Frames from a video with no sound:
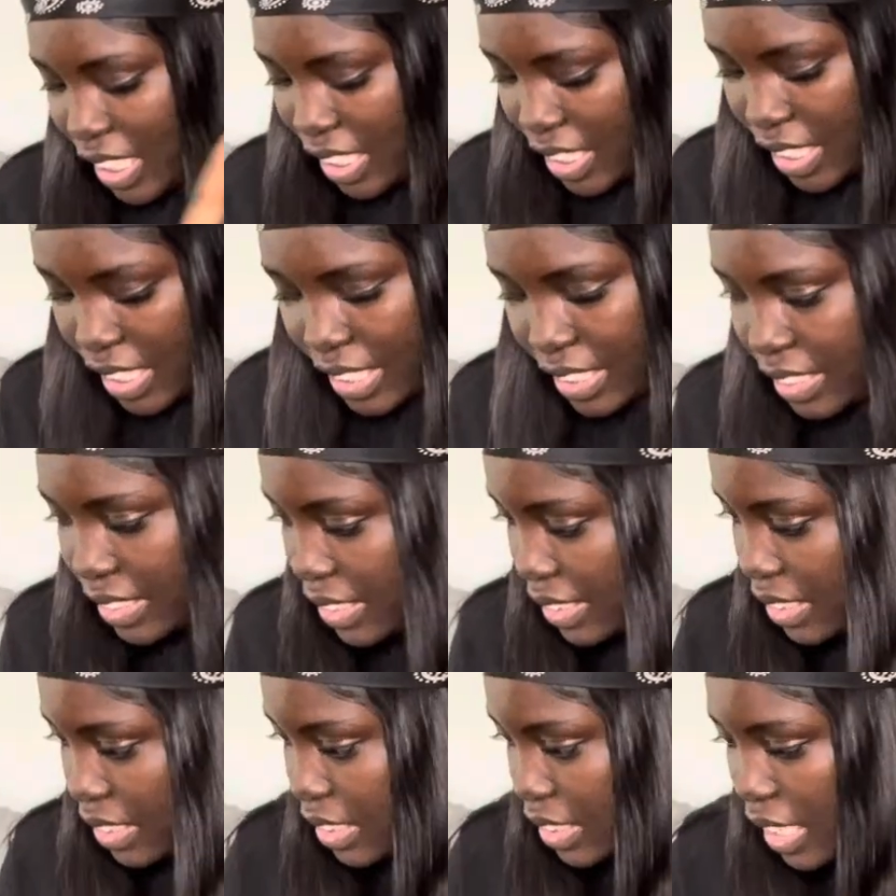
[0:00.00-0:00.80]
Yes,
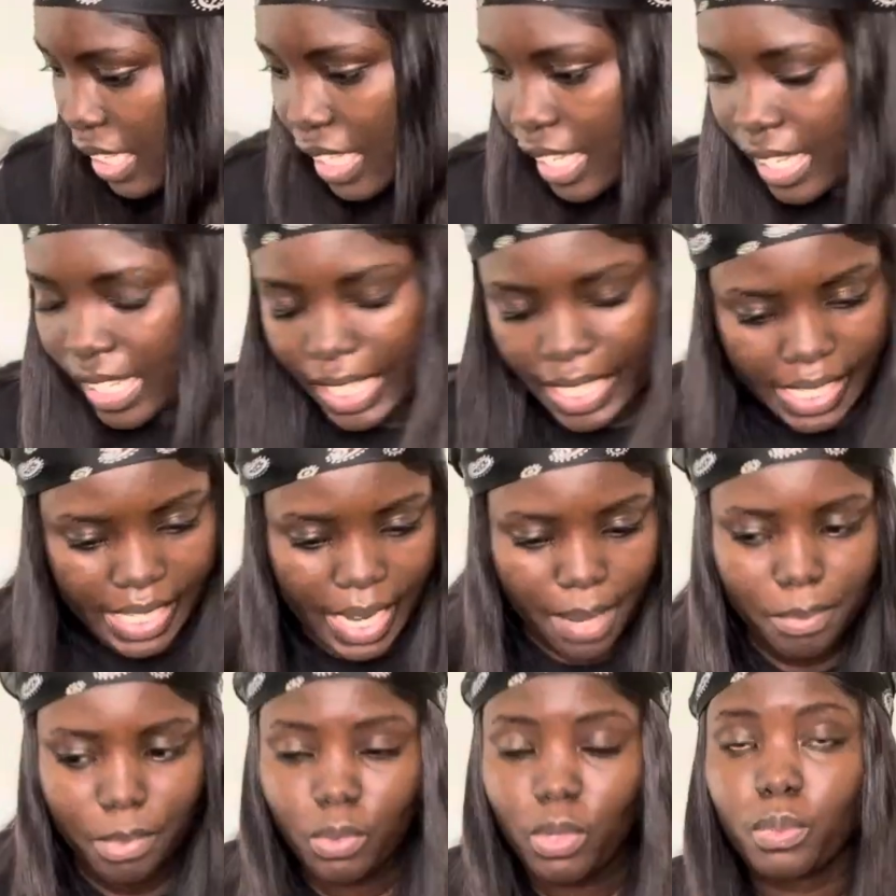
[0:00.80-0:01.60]

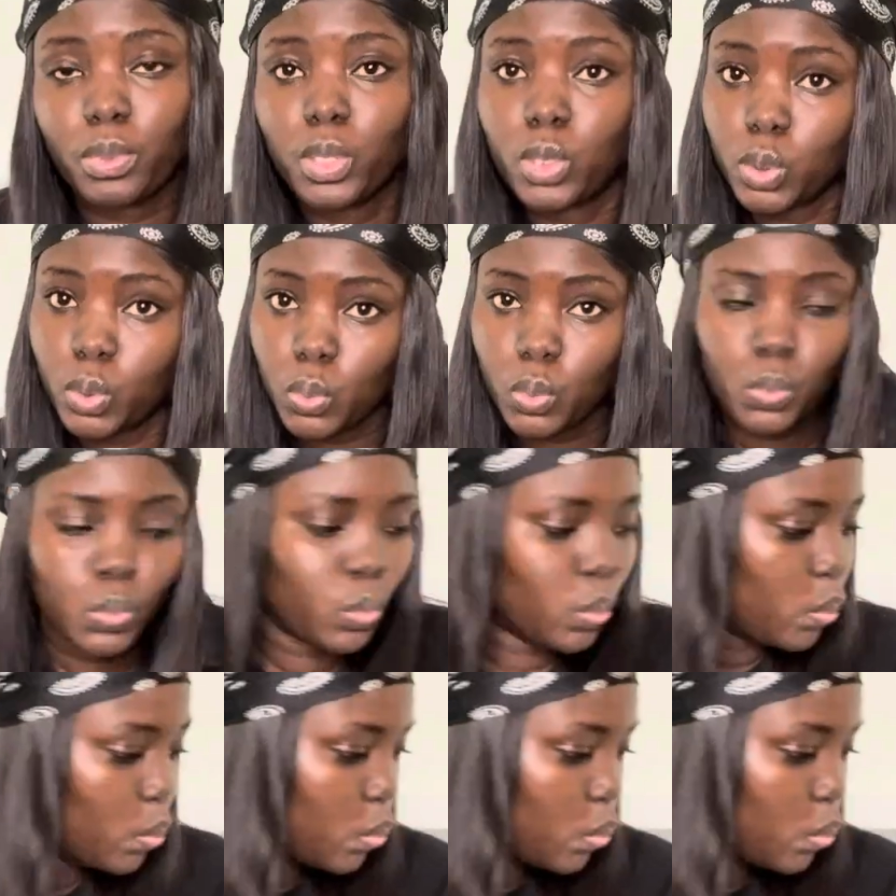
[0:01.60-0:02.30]
that'll be what we will do.